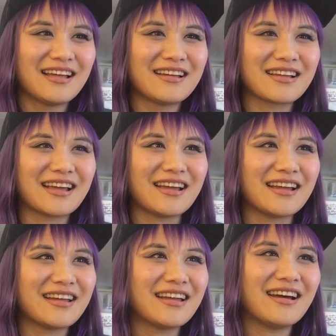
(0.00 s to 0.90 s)

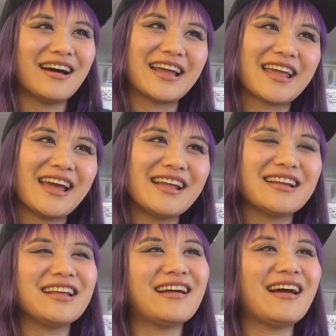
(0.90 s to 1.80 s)
Okay. I
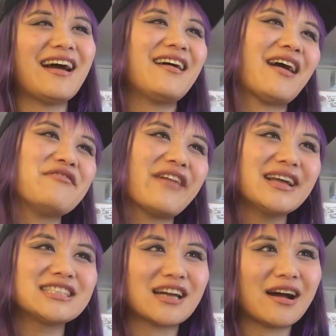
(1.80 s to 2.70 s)

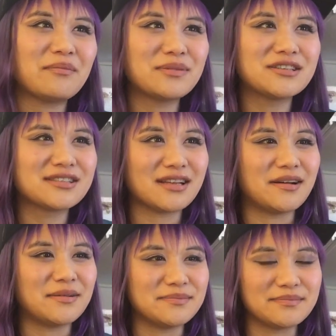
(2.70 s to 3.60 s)
find Chopper's,
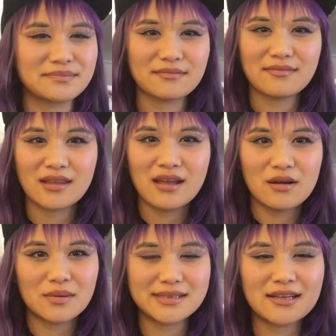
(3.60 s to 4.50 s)

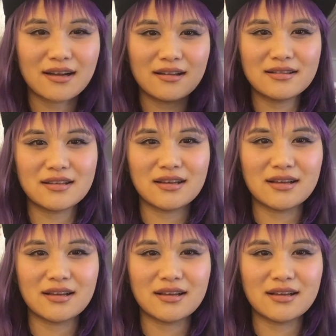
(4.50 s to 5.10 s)
what's it called?